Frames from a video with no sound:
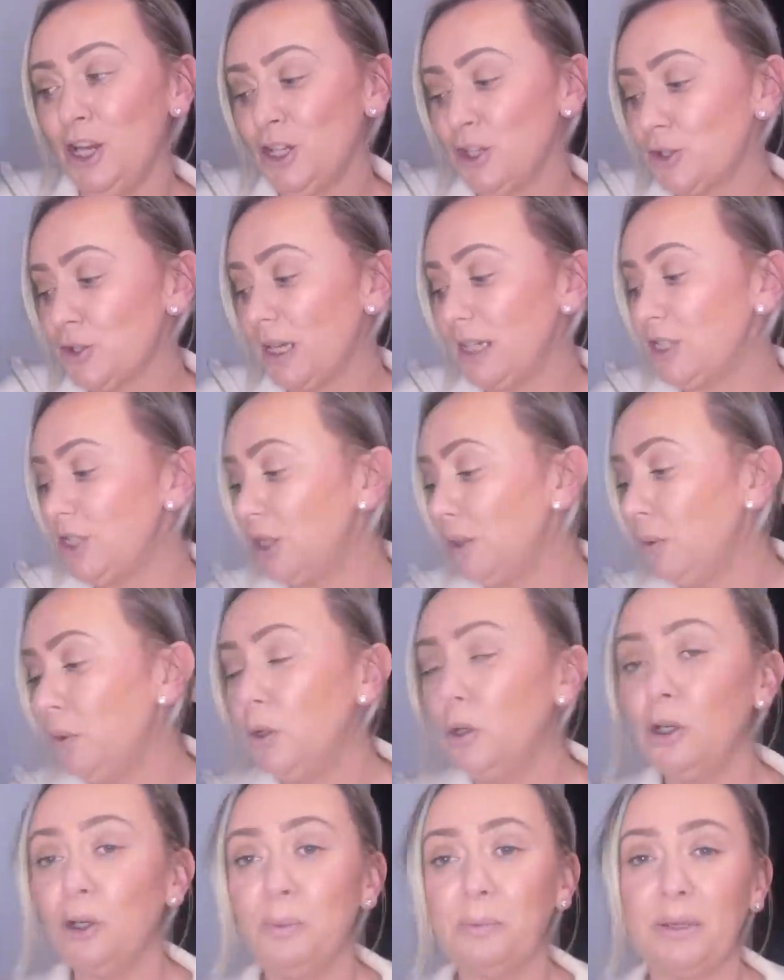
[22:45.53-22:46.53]
So I do
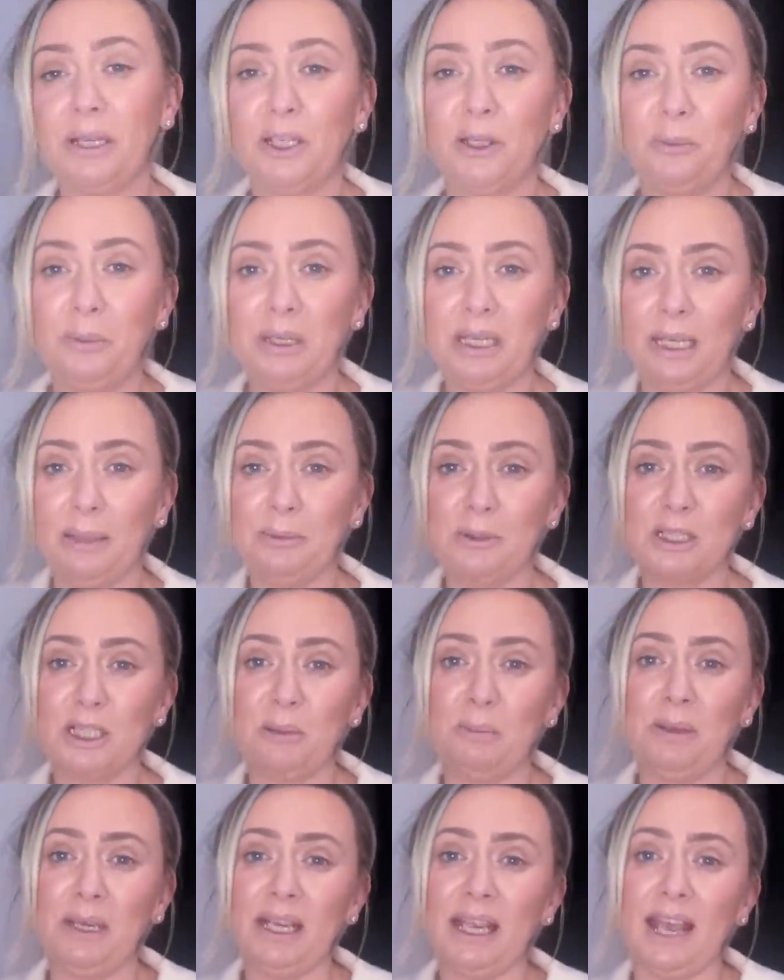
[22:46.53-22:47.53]
hope that you'll be able
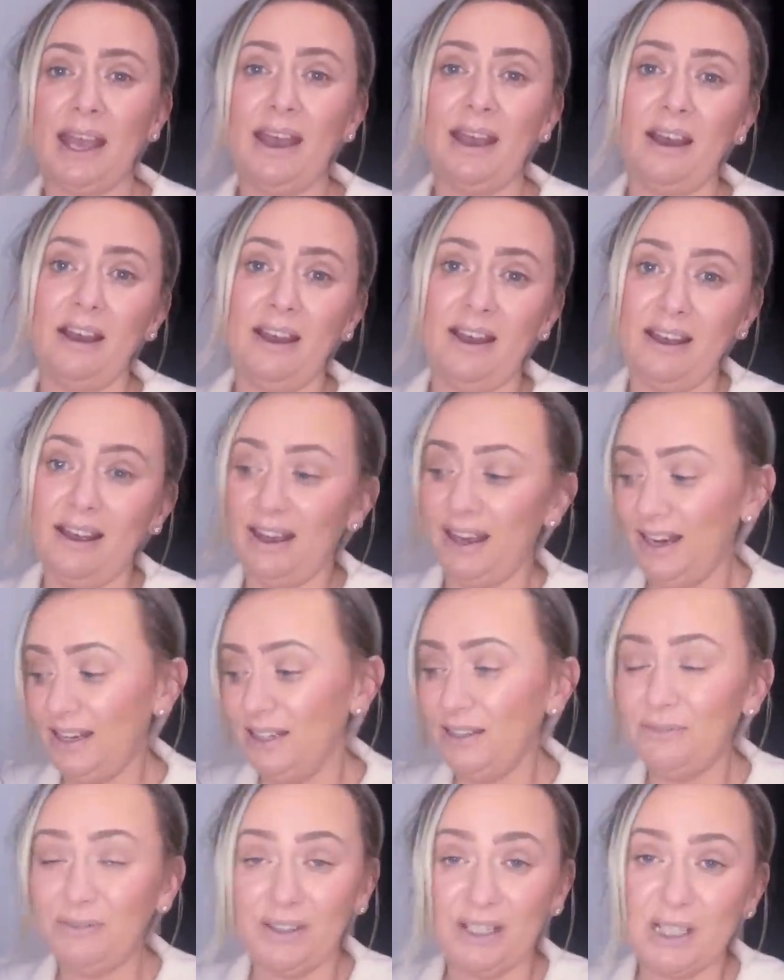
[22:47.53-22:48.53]
to pick
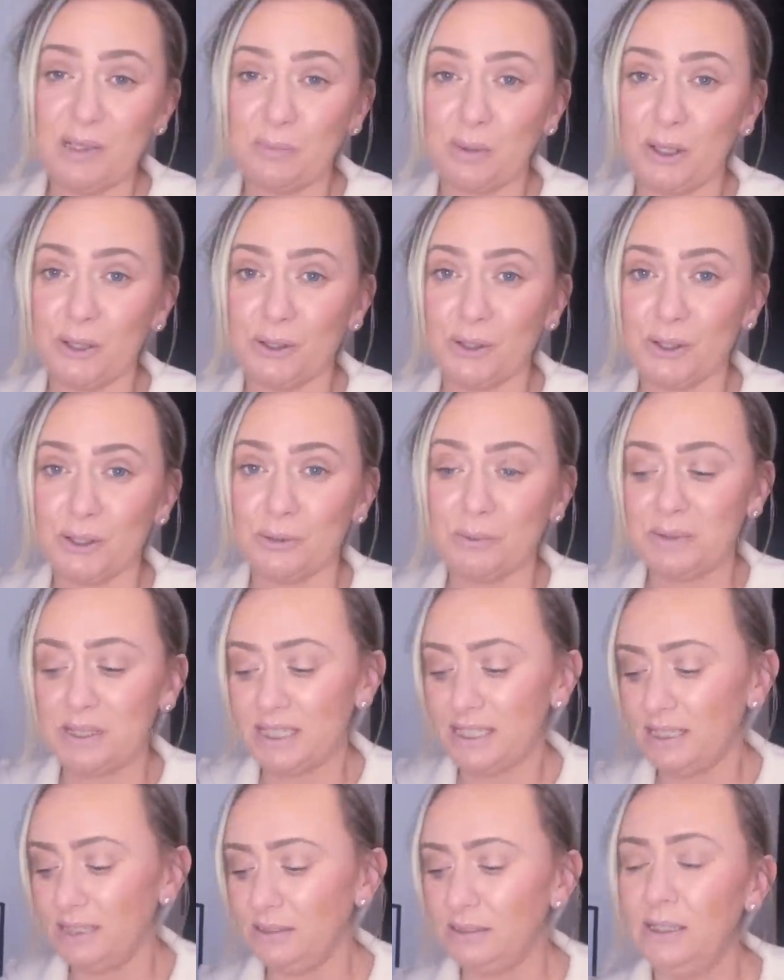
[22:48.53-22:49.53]
any of these products up
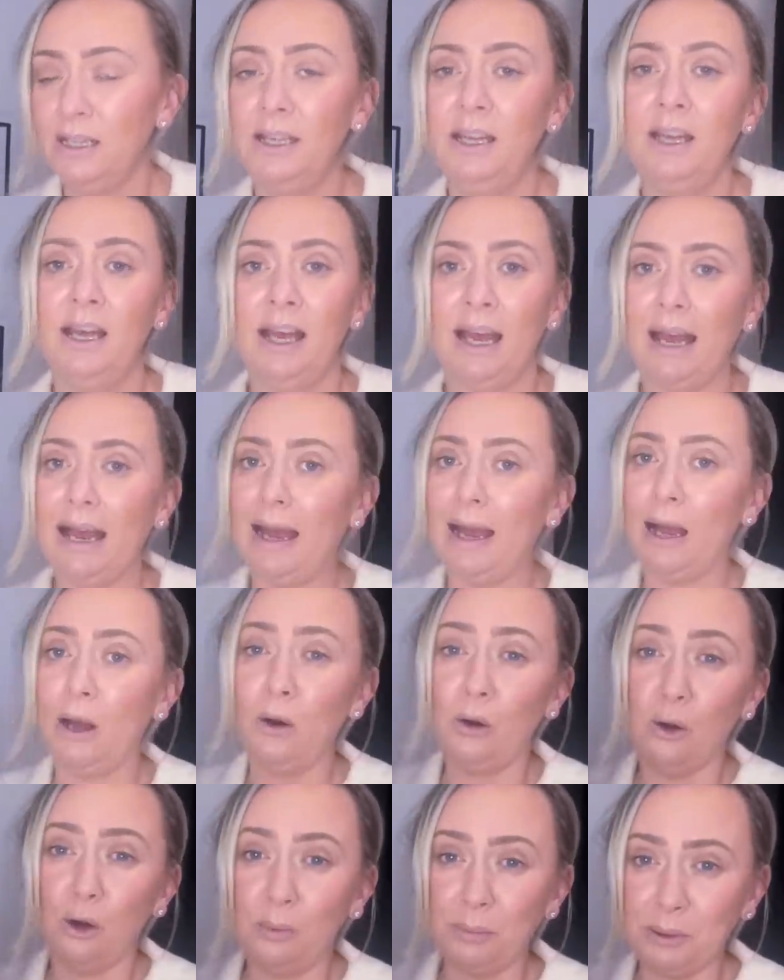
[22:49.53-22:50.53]
still. I
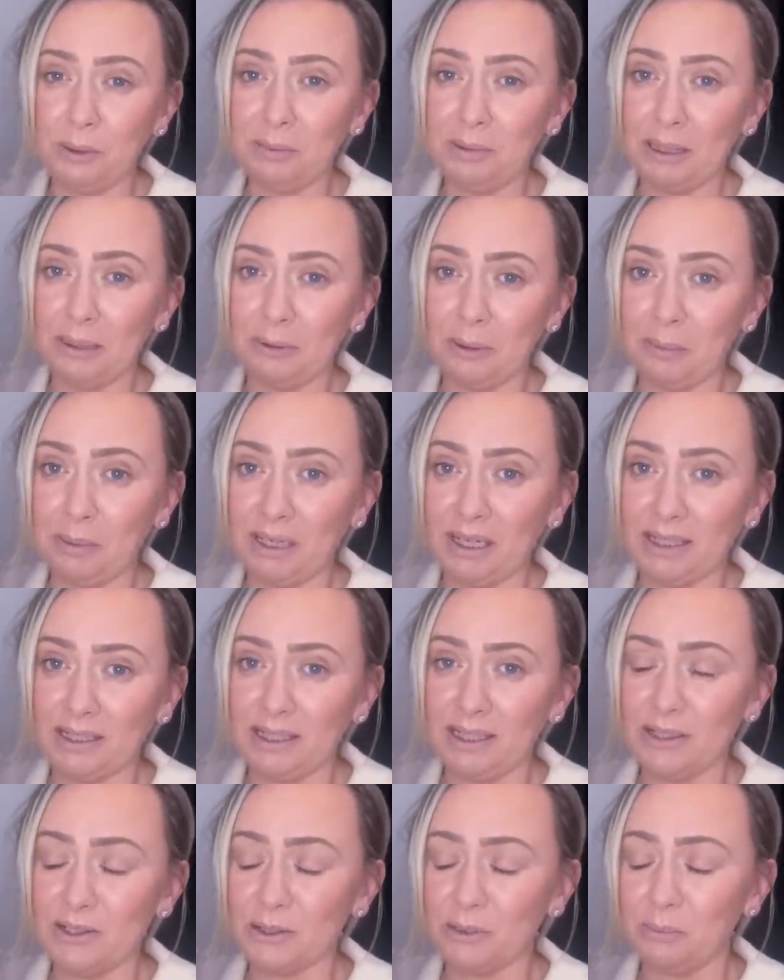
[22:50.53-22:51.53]
hope you'll be able to pick
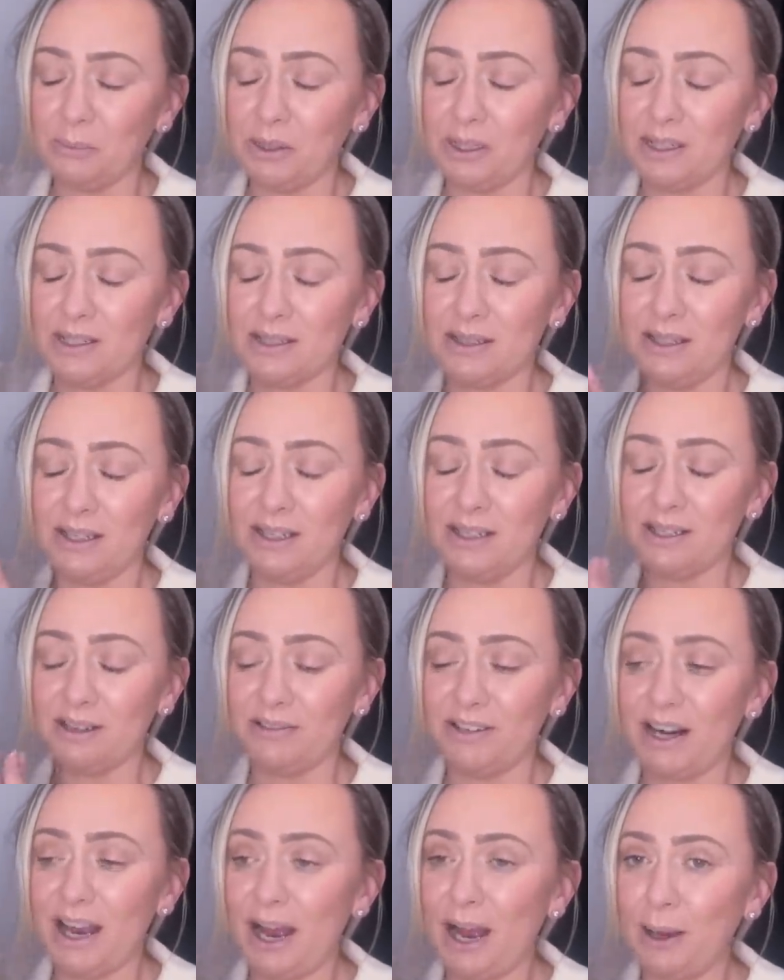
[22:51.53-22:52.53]
these up because these are
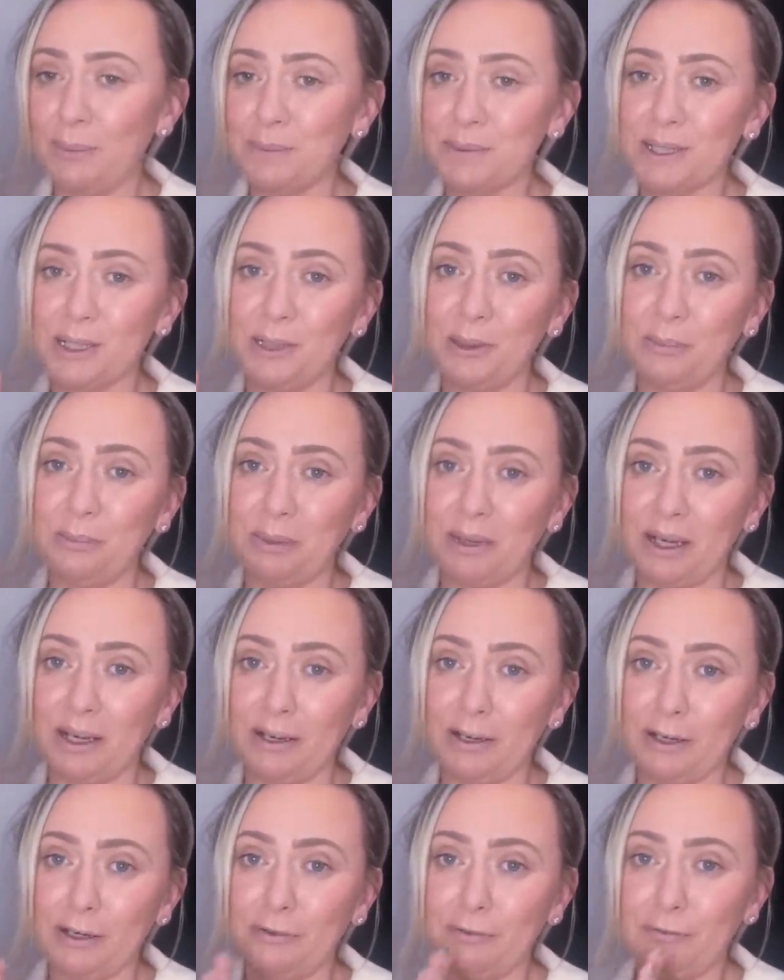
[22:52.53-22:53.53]
an absolute
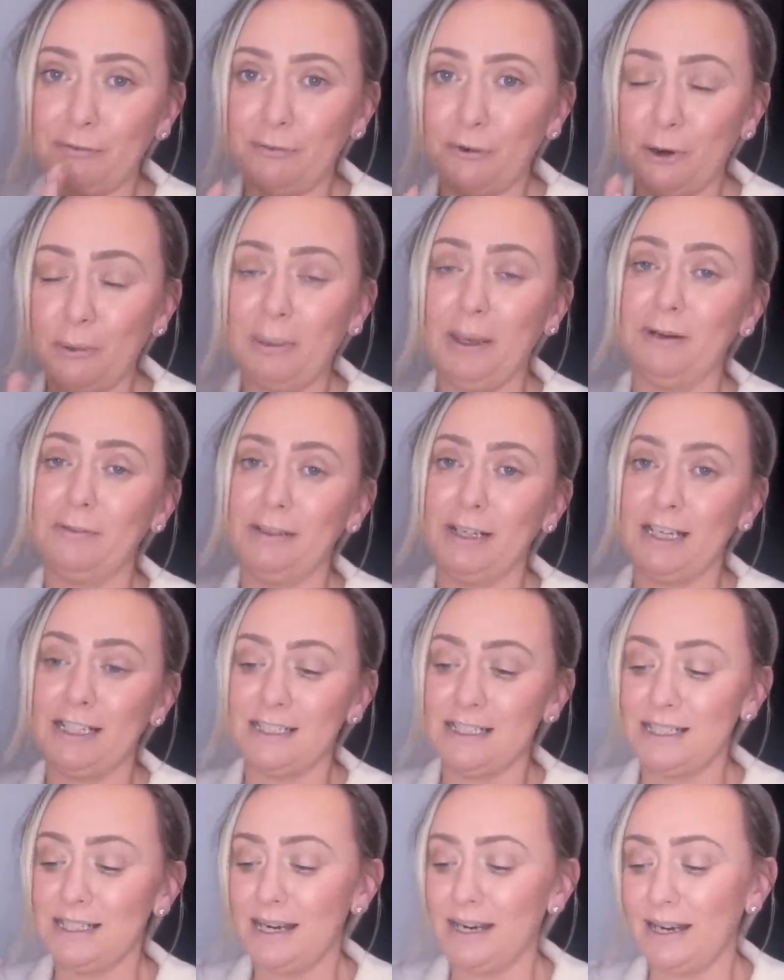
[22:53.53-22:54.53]
bargain of
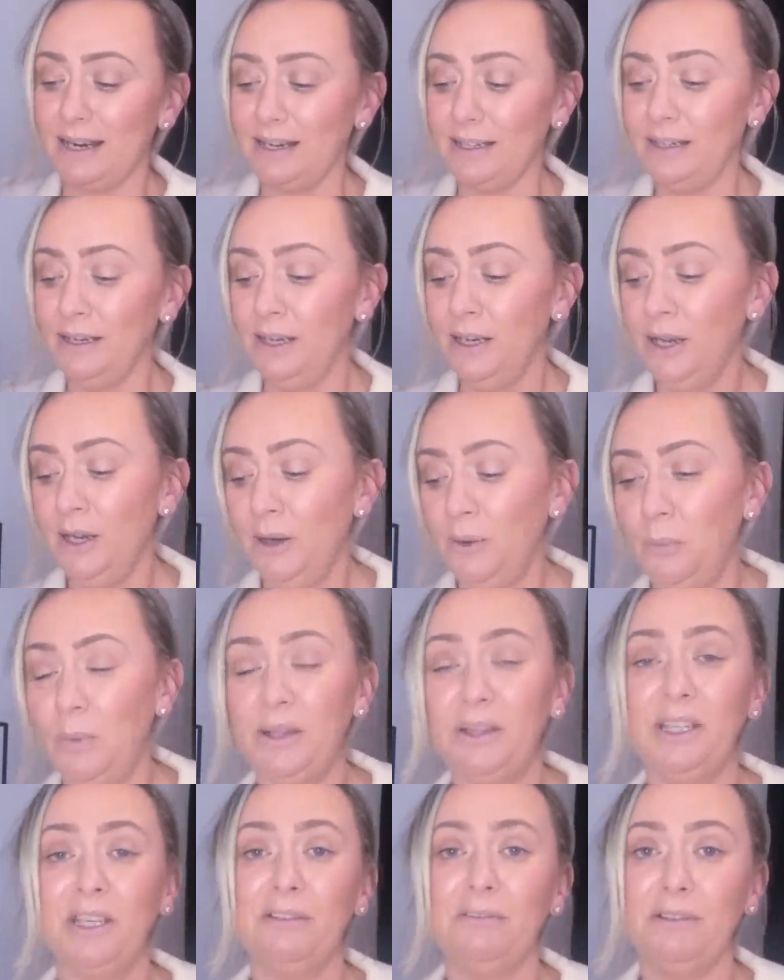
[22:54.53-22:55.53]
£4.99
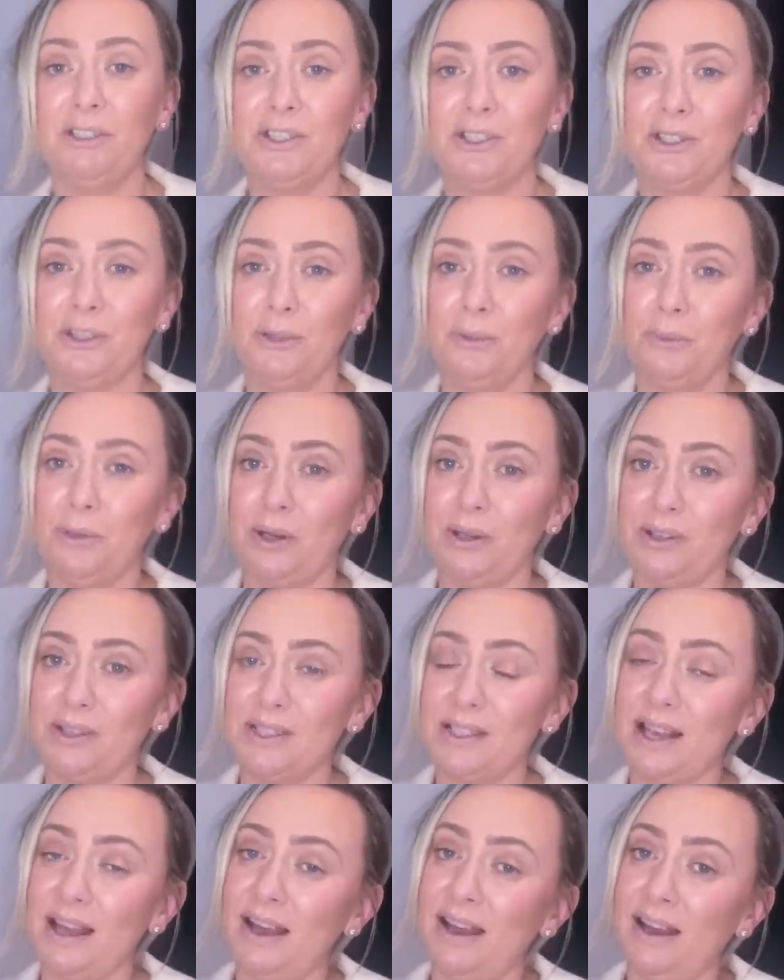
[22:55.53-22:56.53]
when the original
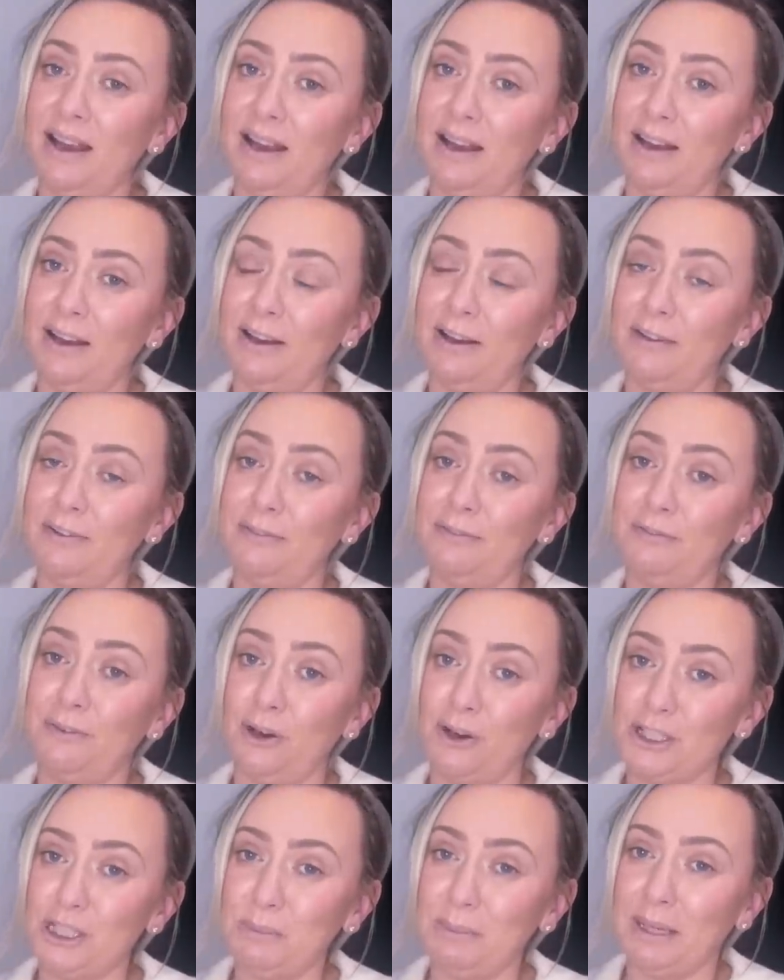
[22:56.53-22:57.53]
ones are
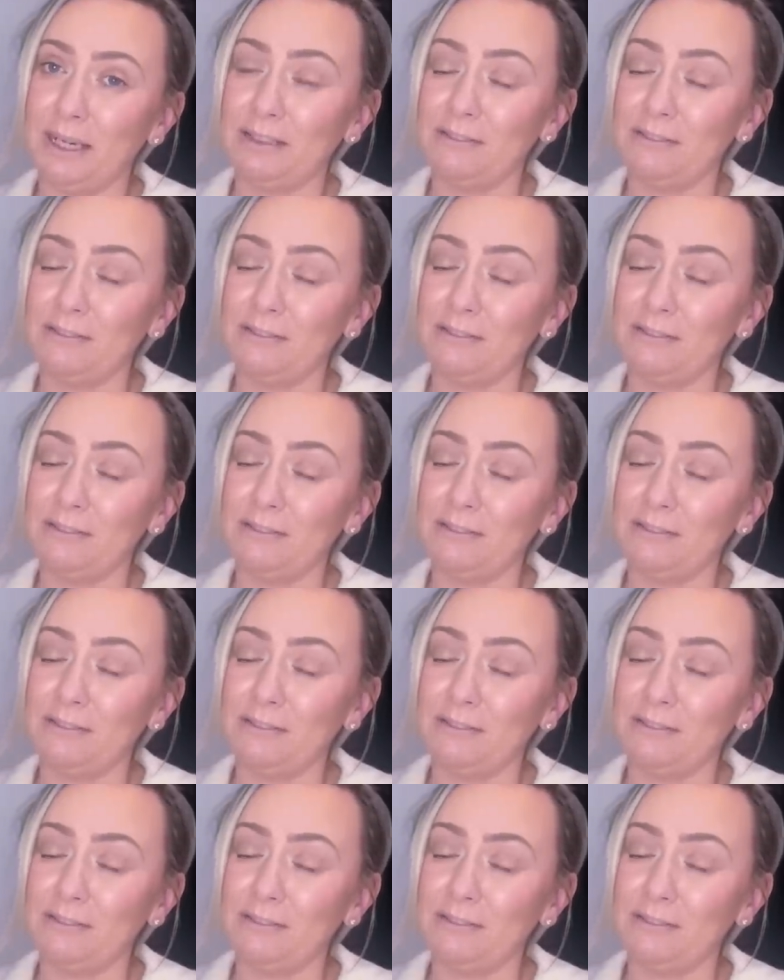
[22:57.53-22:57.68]
£40.